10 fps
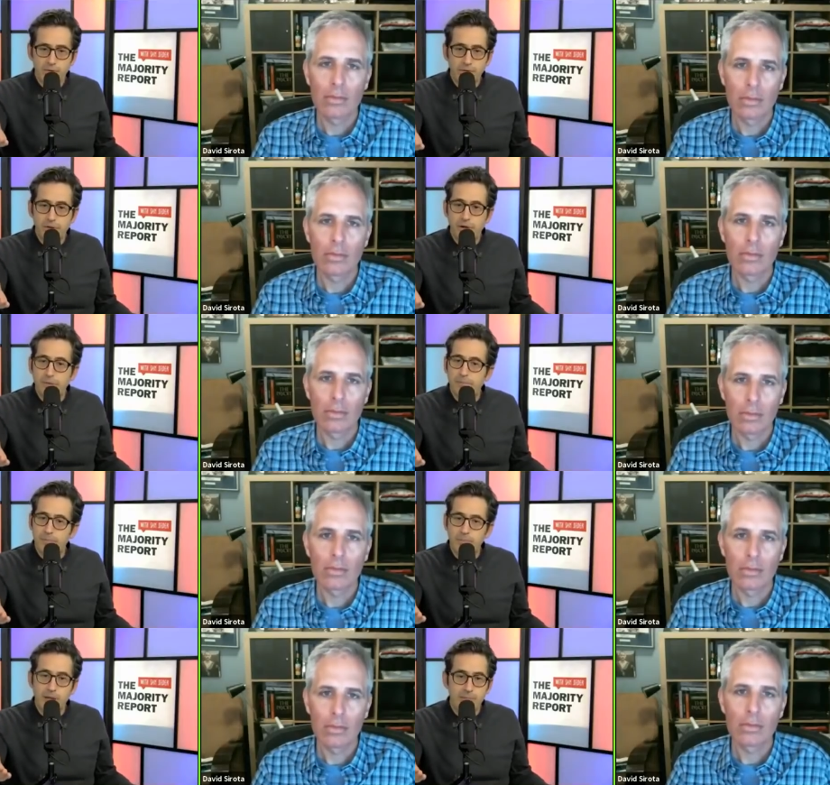Speaker 1: there
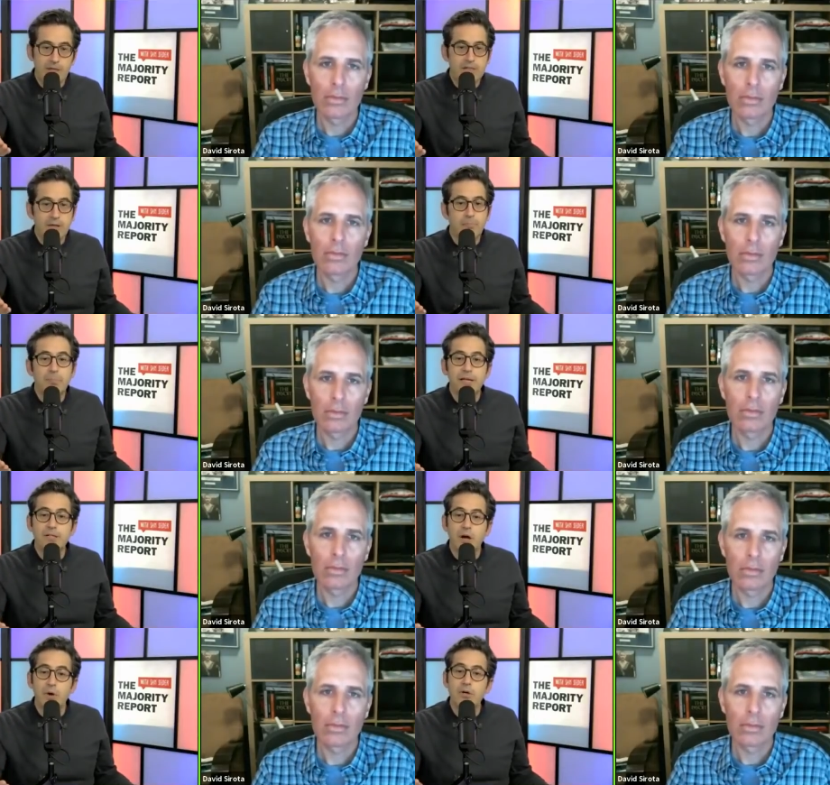may be some big
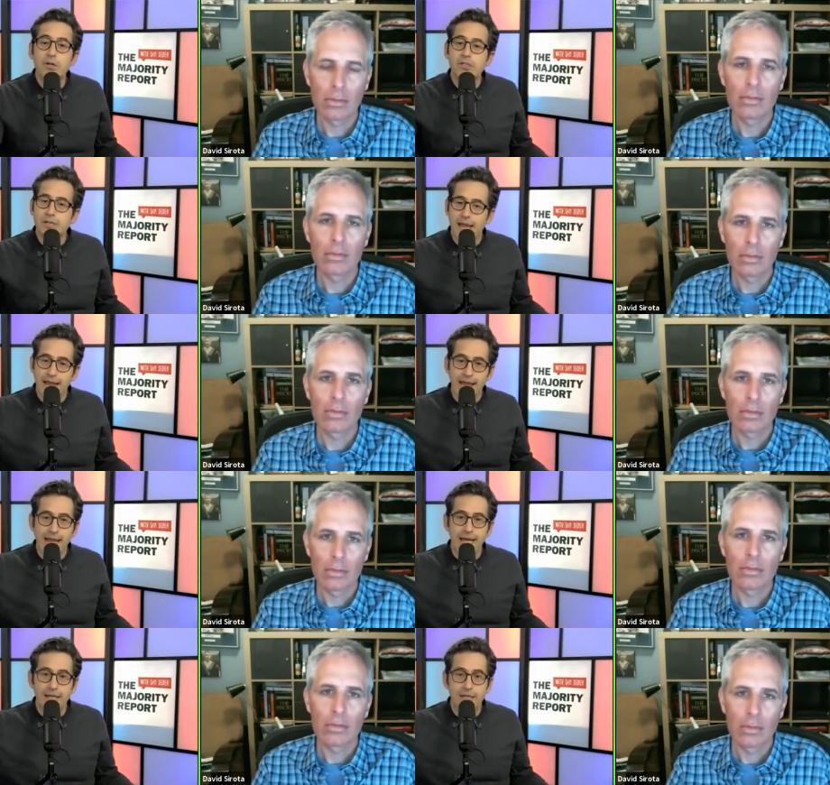donors
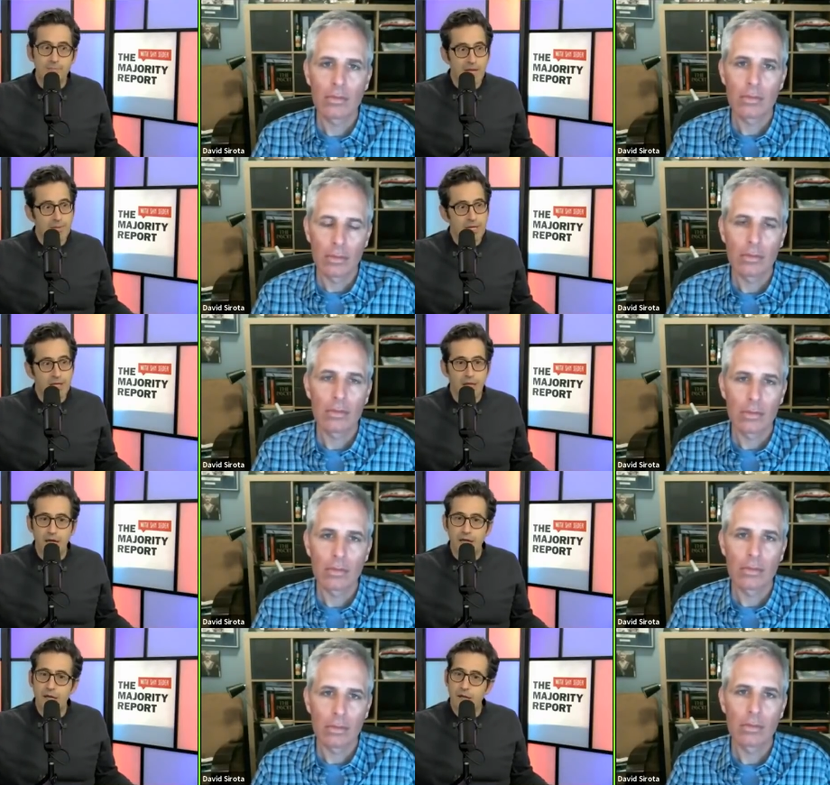and maybe
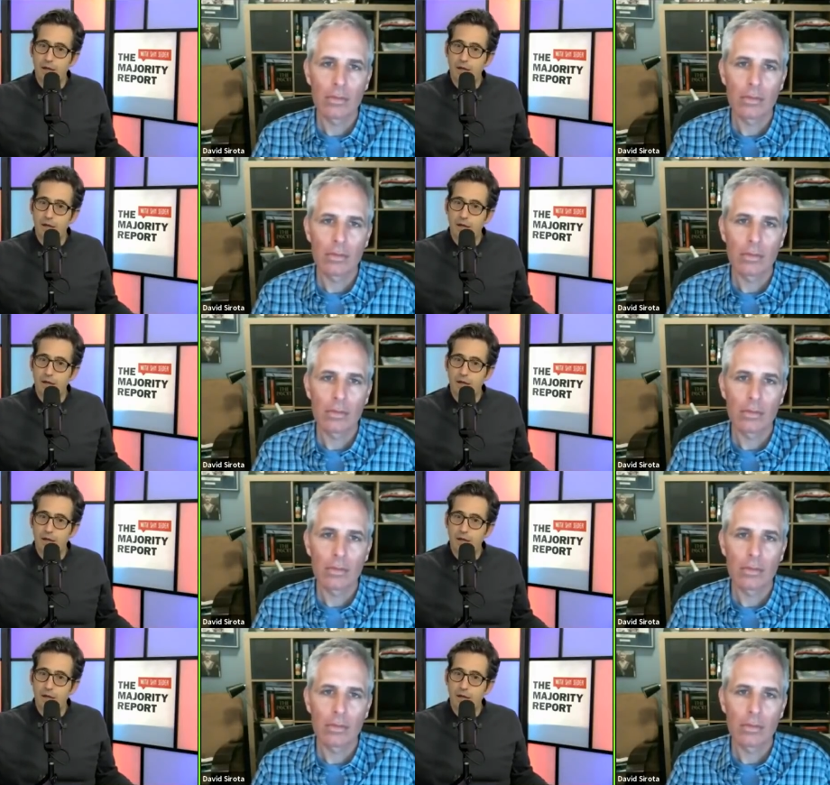like,